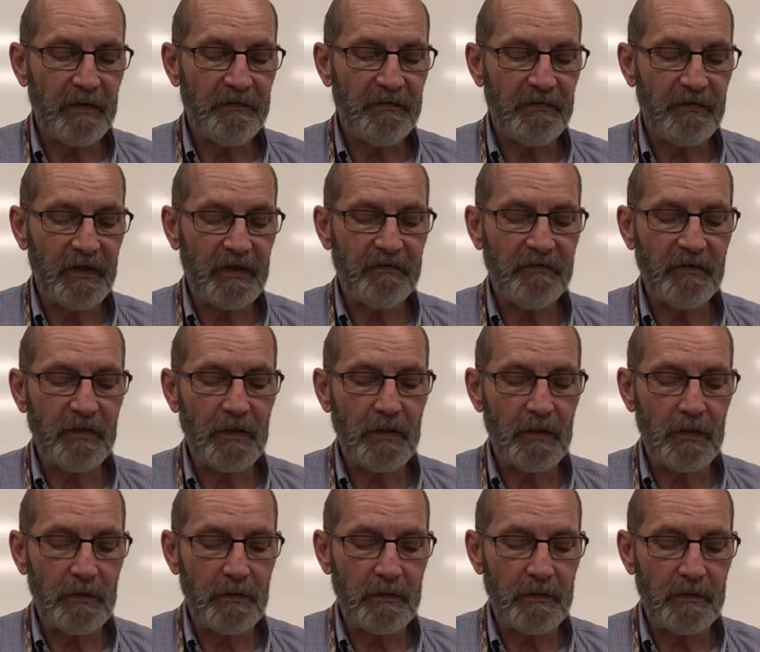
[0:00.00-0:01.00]
60
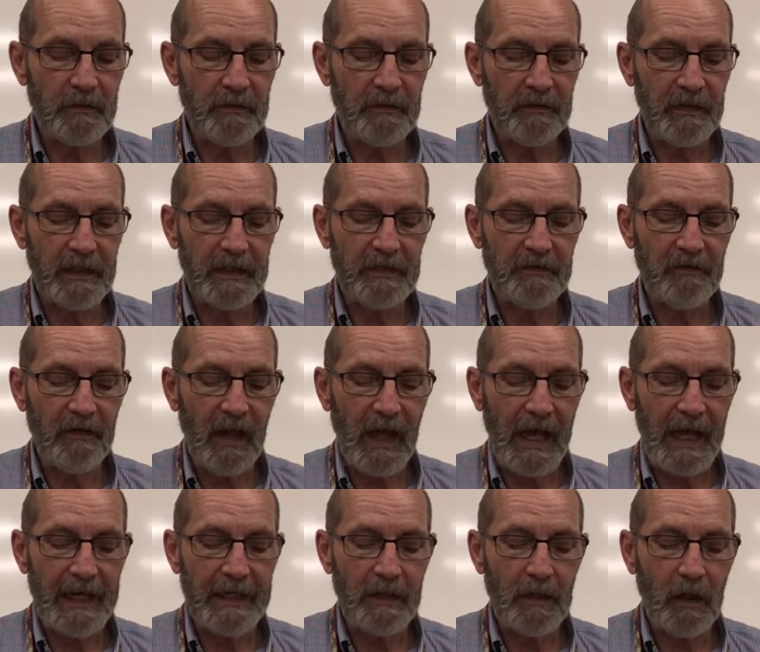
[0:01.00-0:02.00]
newtons and is
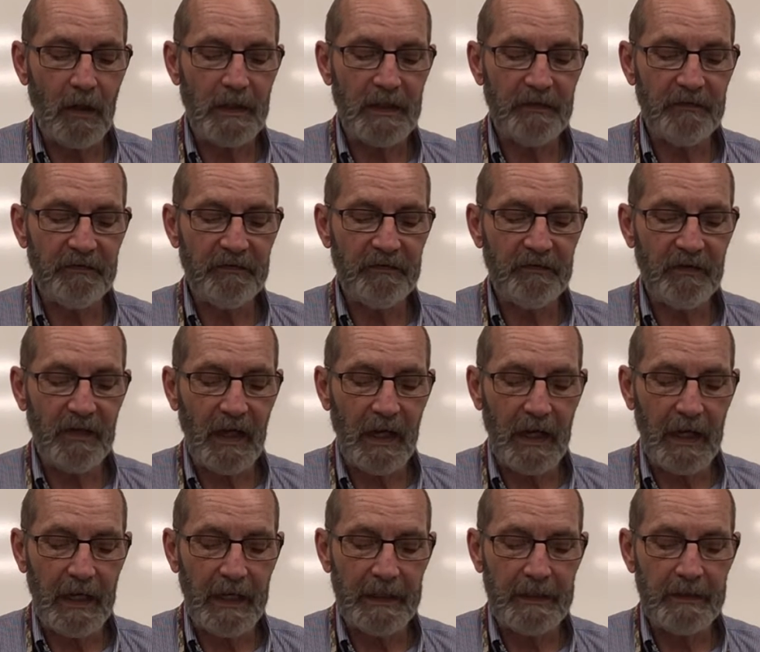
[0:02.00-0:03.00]
lying on its
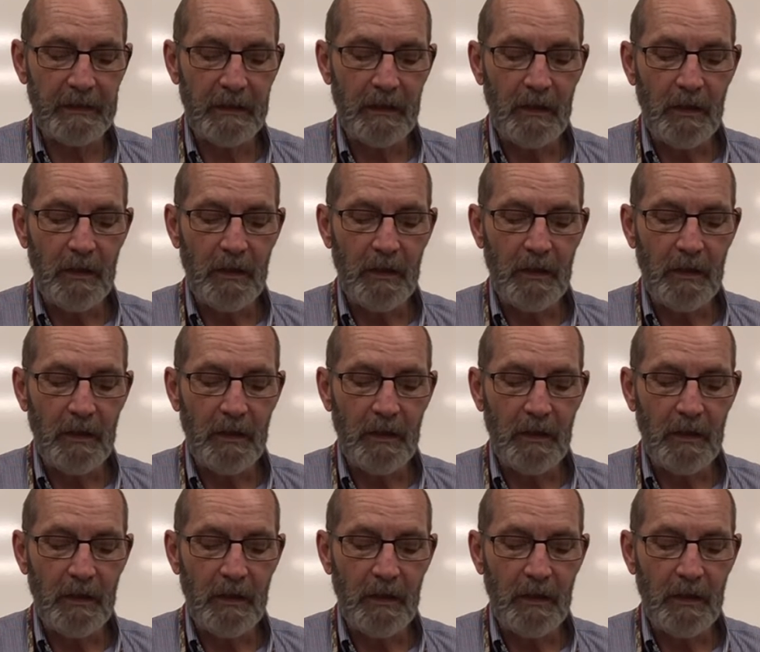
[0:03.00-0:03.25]
side